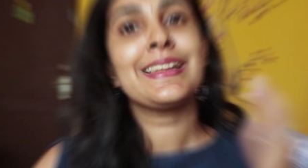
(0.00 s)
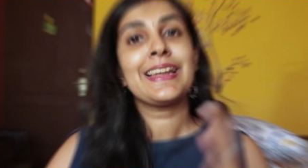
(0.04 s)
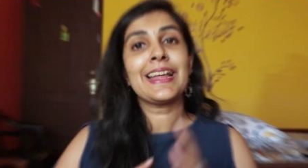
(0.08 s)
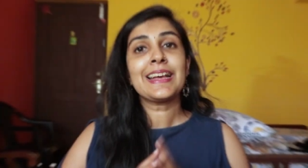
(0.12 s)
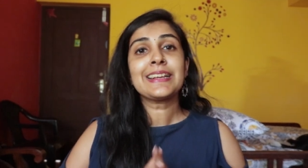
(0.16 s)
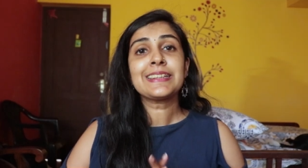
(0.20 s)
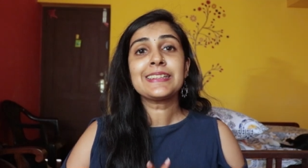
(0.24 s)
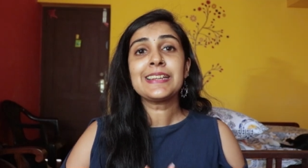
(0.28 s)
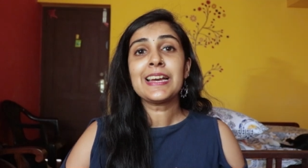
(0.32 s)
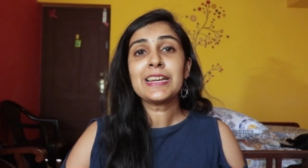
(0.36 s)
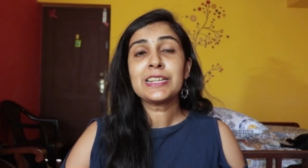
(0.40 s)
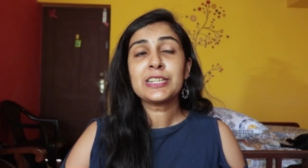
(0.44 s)
The
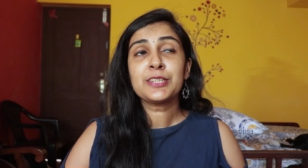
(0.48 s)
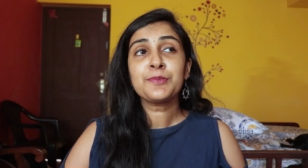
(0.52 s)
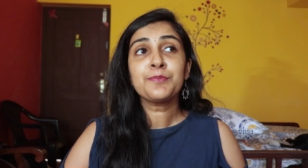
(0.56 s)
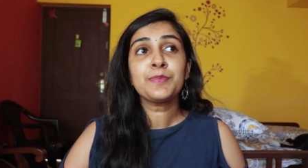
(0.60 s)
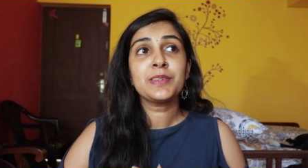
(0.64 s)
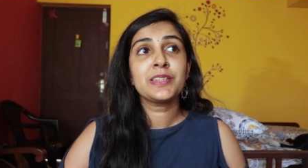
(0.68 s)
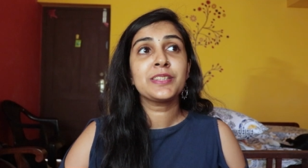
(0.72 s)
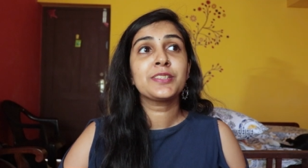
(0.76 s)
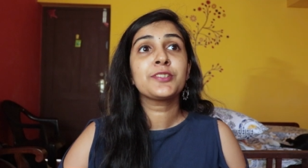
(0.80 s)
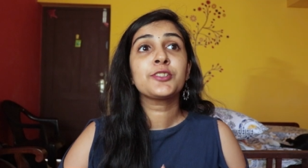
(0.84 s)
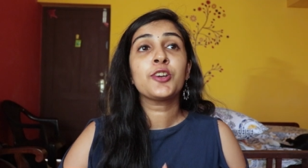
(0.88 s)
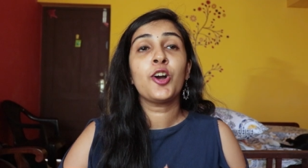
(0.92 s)
next
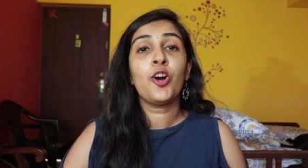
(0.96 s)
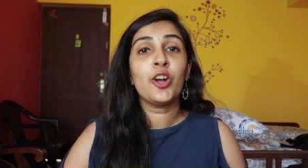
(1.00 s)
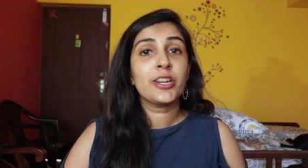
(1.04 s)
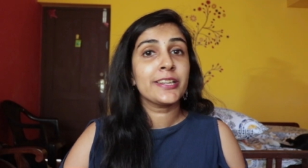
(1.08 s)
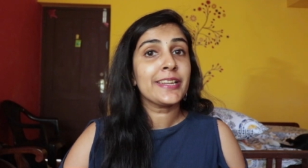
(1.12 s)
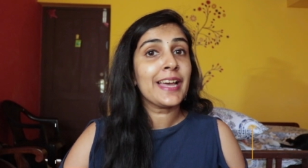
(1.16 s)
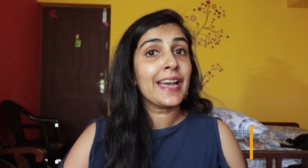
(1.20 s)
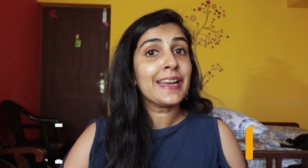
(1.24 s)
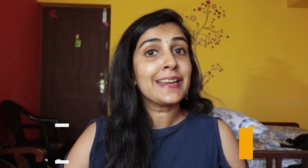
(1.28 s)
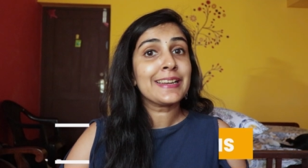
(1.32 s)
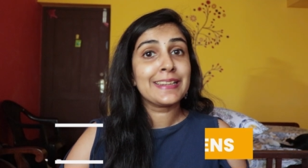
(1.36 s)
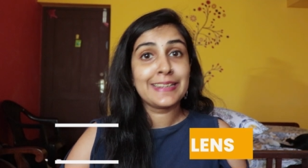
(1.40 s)
item is
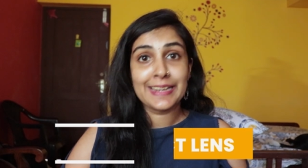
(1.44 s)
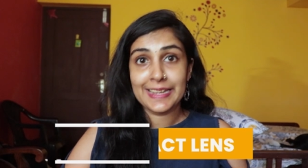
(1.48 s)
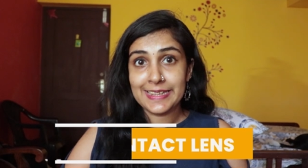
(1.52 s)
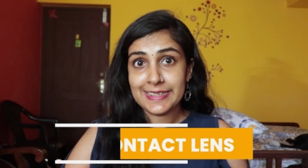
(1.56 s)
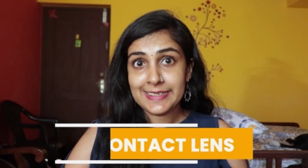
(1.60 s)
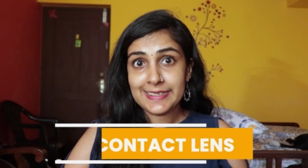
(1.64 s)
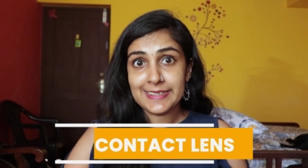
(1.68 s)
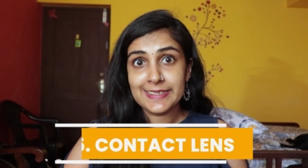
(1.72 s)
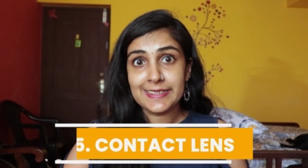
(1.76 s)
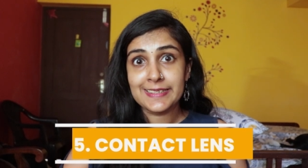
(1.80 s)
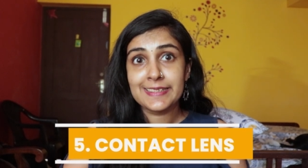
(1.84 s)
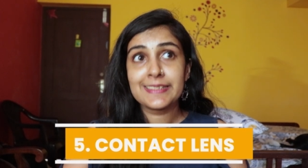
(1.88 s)
contact
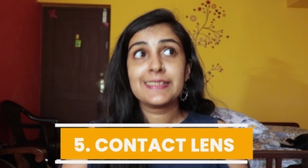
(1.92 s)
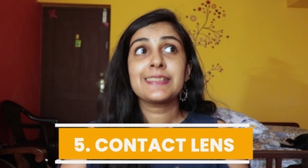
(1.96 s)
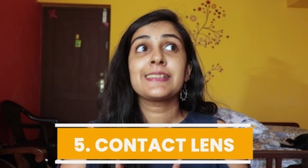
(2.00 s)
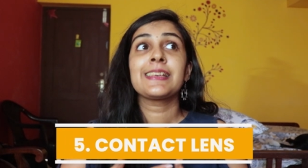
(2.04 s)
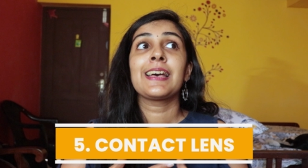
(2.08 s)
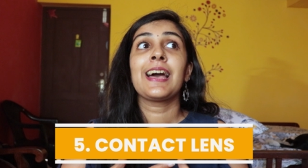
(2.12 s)
lenses.